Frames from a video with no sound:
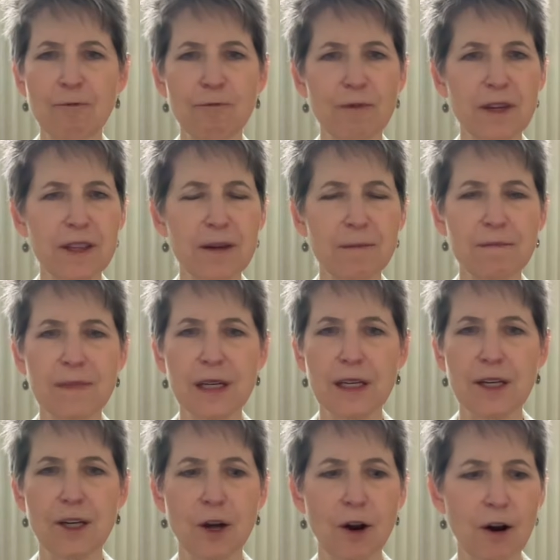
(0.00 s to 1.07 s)
rhythm
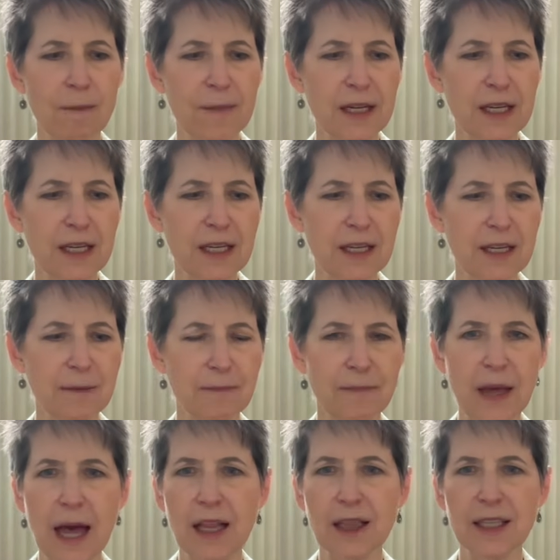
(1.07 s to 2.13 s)
and harmony and
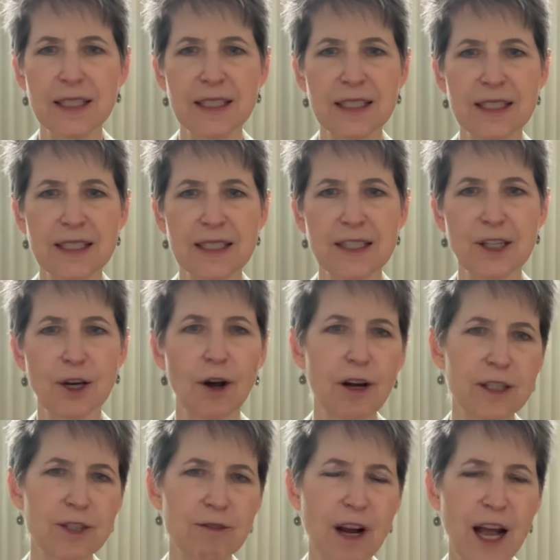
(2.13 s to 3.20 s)
balance and
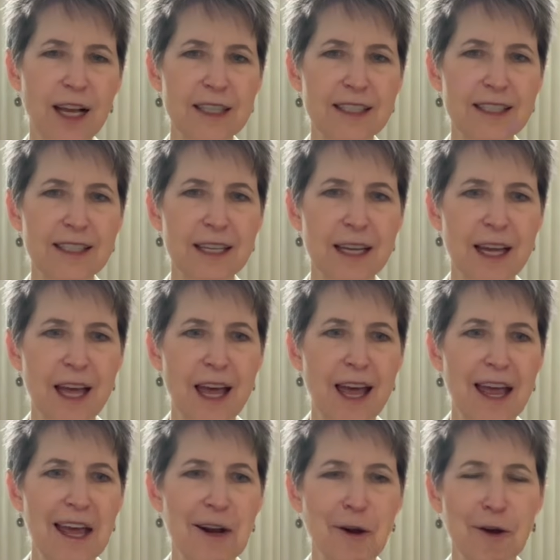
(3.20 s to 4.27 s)
contrast,
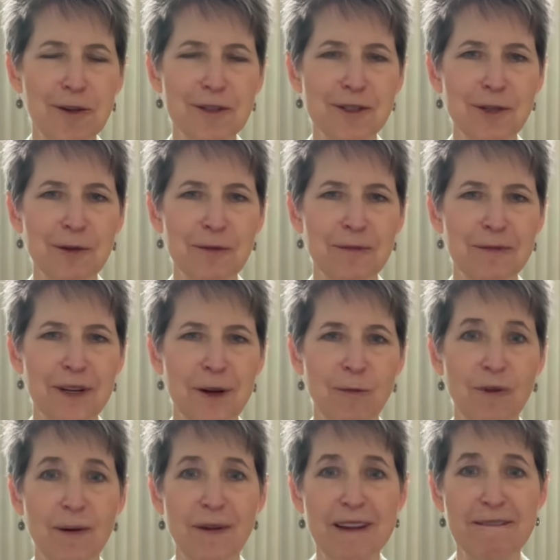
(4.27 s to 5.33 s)
and also
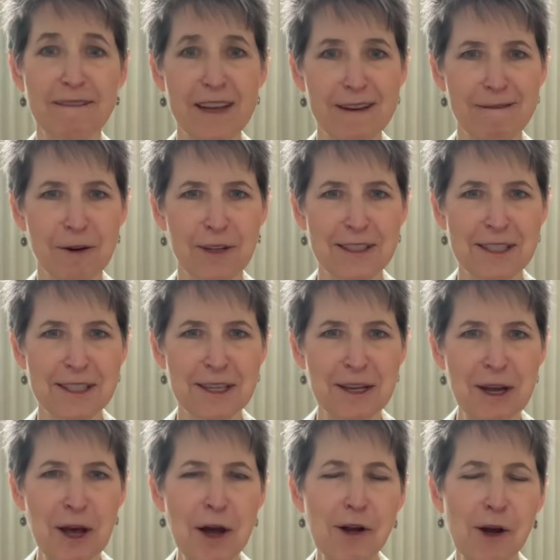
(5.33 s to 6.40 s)
one of my favorites,
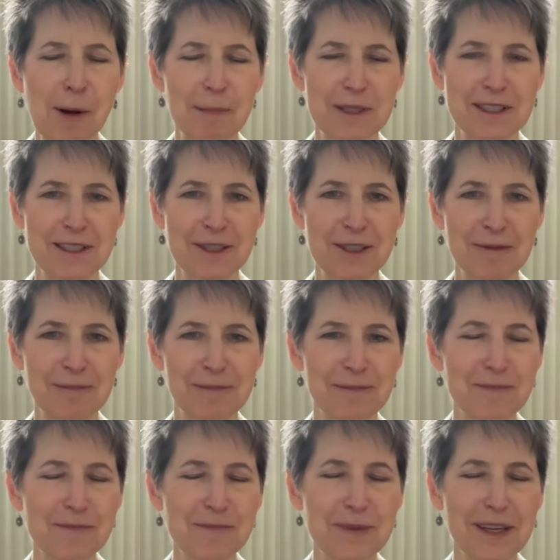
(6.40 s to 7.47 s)
composition,
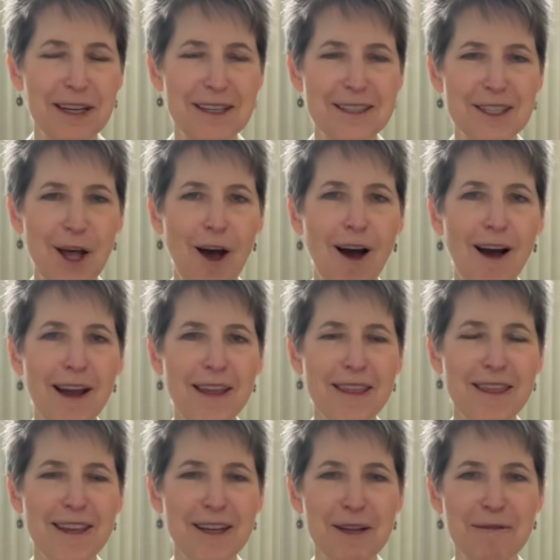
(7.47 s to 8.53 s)
because I
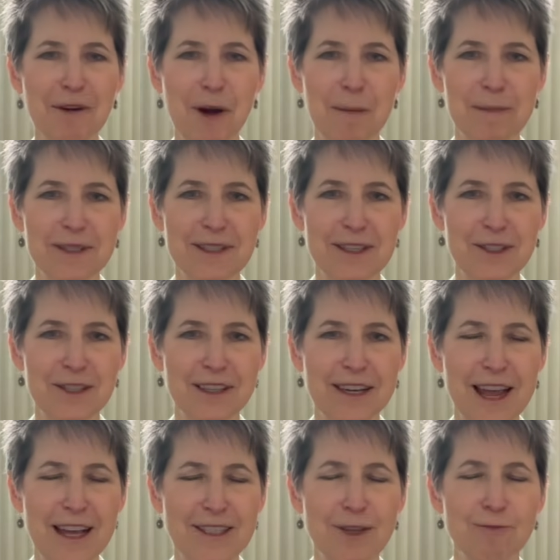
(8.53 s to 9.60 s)
think of composition
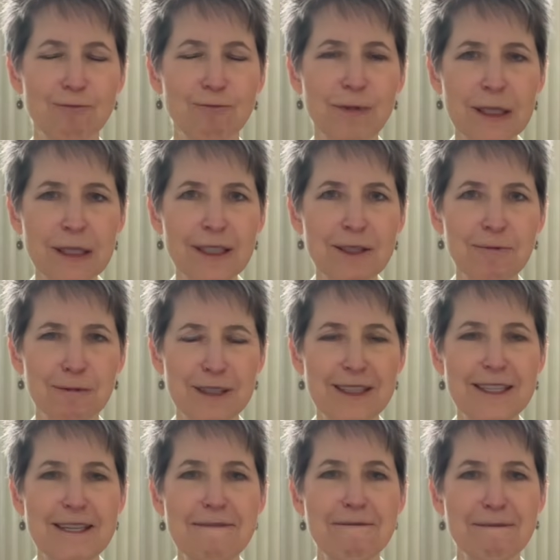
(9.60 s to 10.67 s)
as a really,
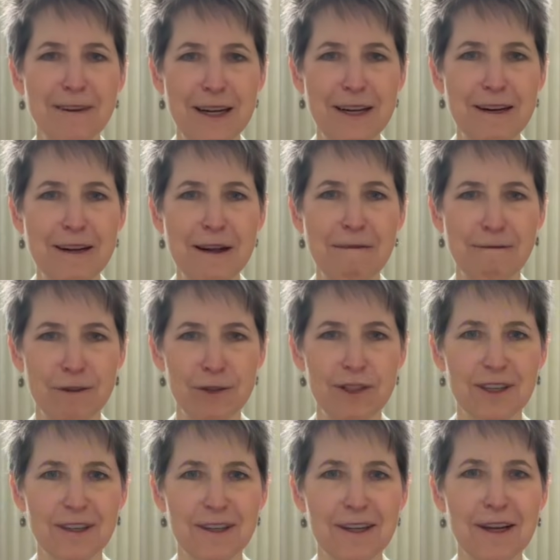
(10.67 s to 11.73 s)
really fun
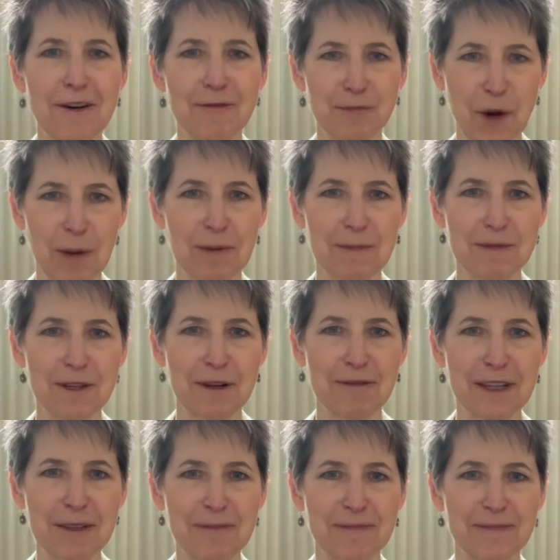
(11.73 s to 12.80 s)
version of problem
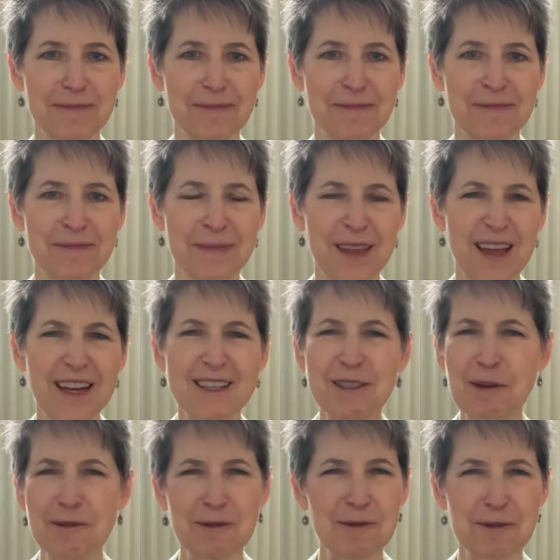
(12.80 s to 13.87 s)
solving. And it's
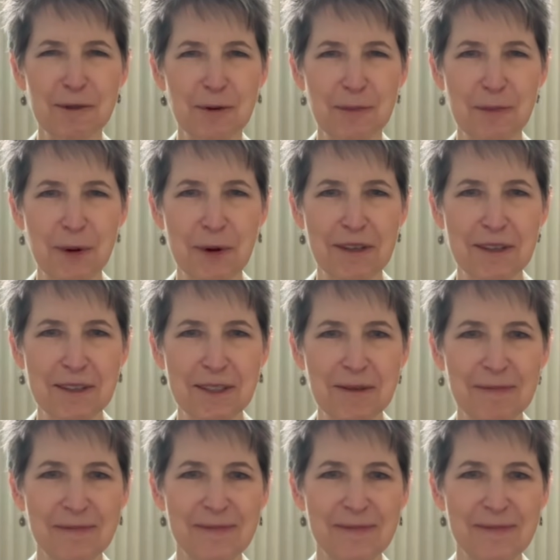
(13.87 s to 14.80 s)
also so important.